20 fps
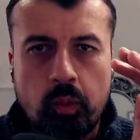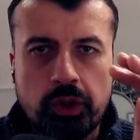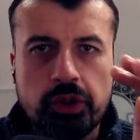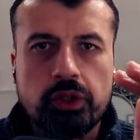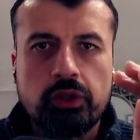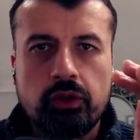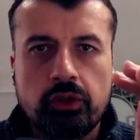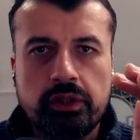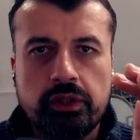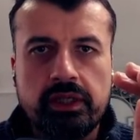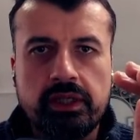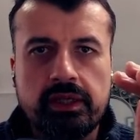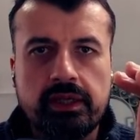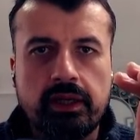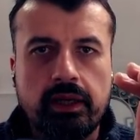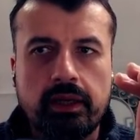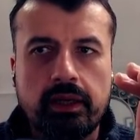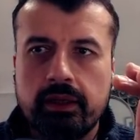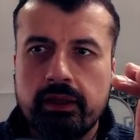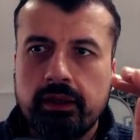what you're
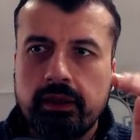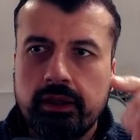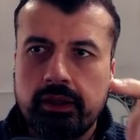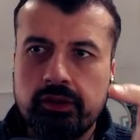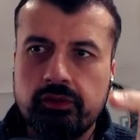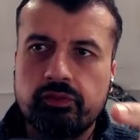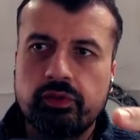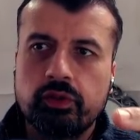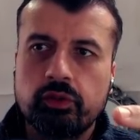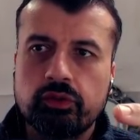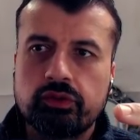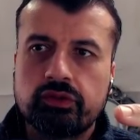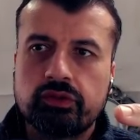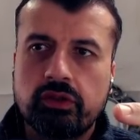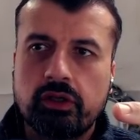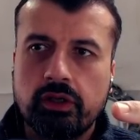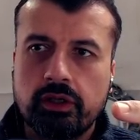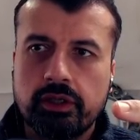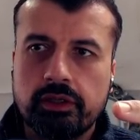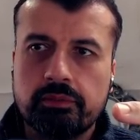looking at in real
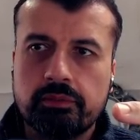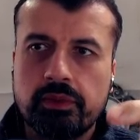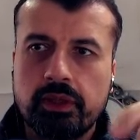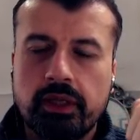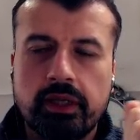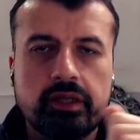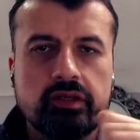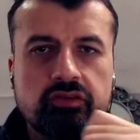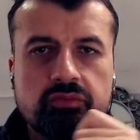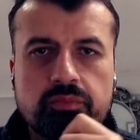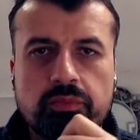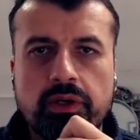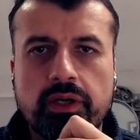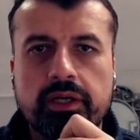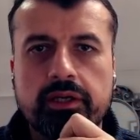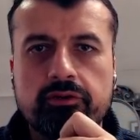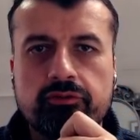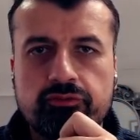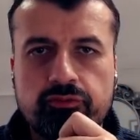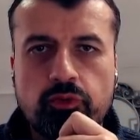time is
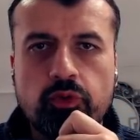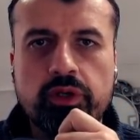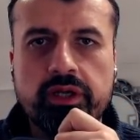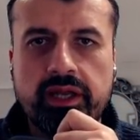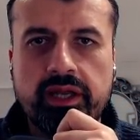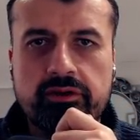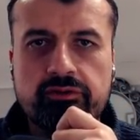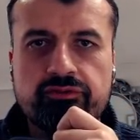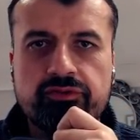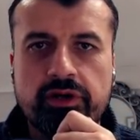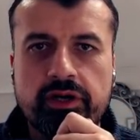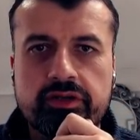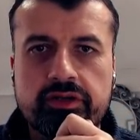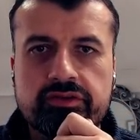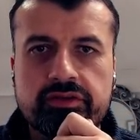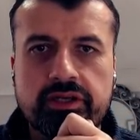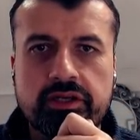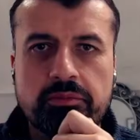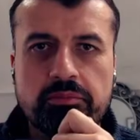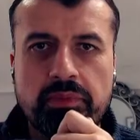my 4K
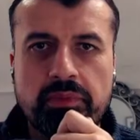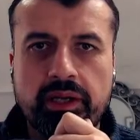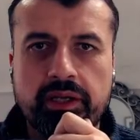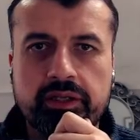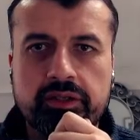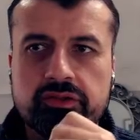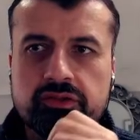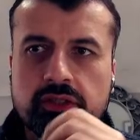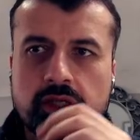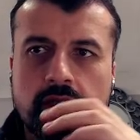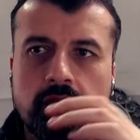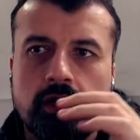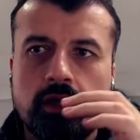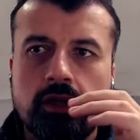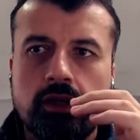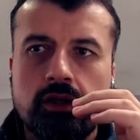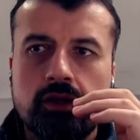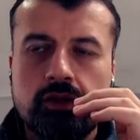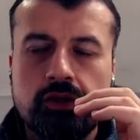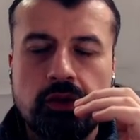Firestick Max
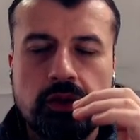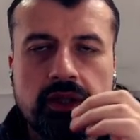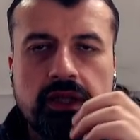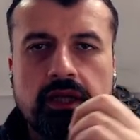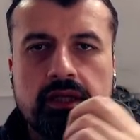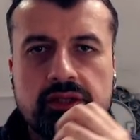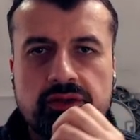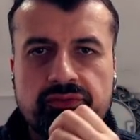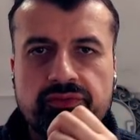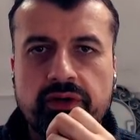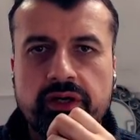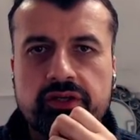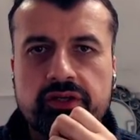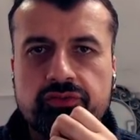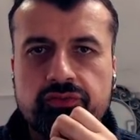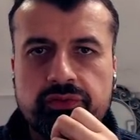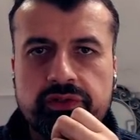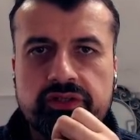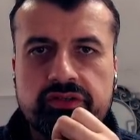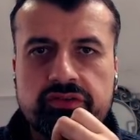doing a
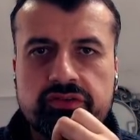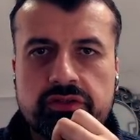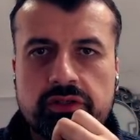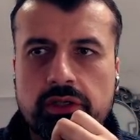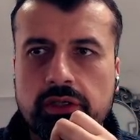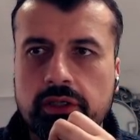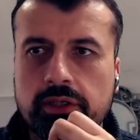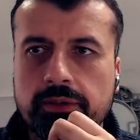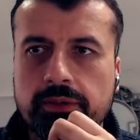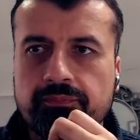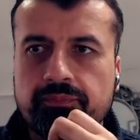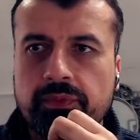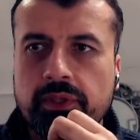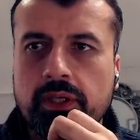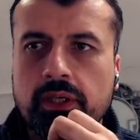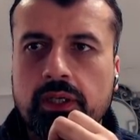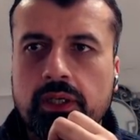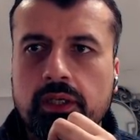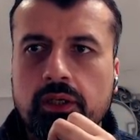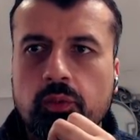device restart.
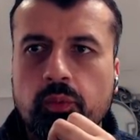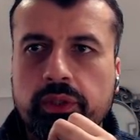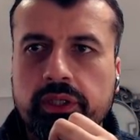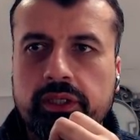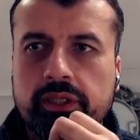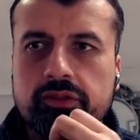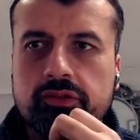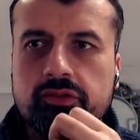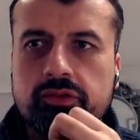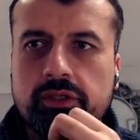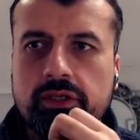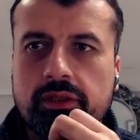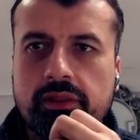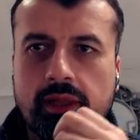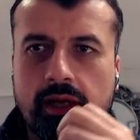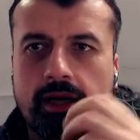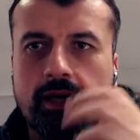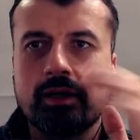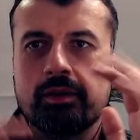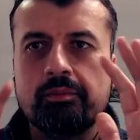We can see
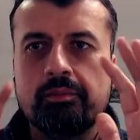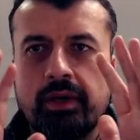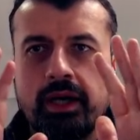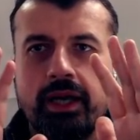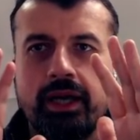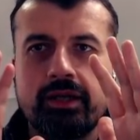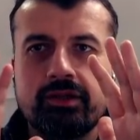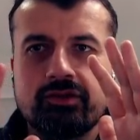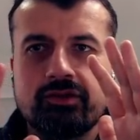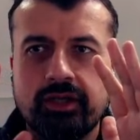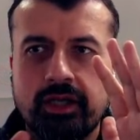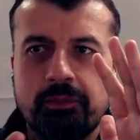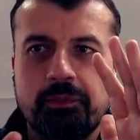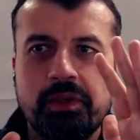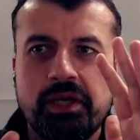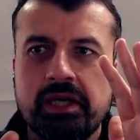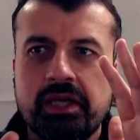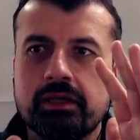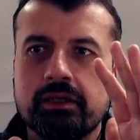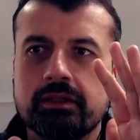that my hand's
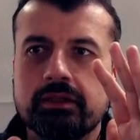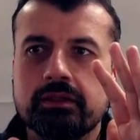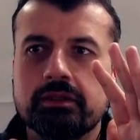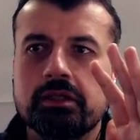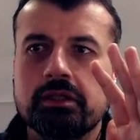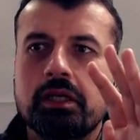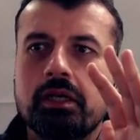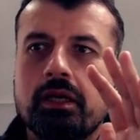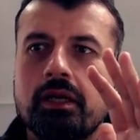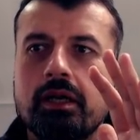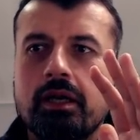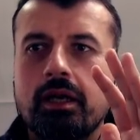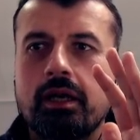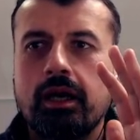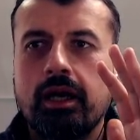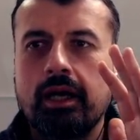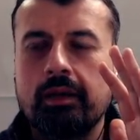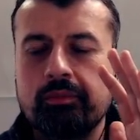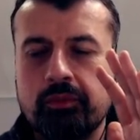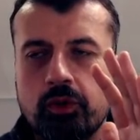up here,
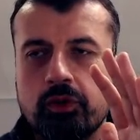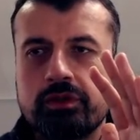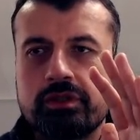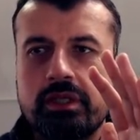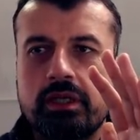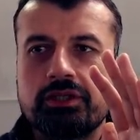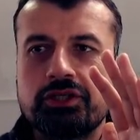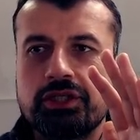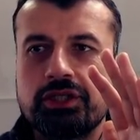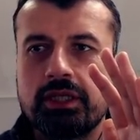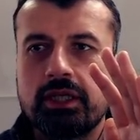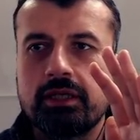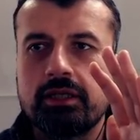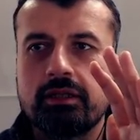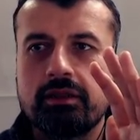I'm not touching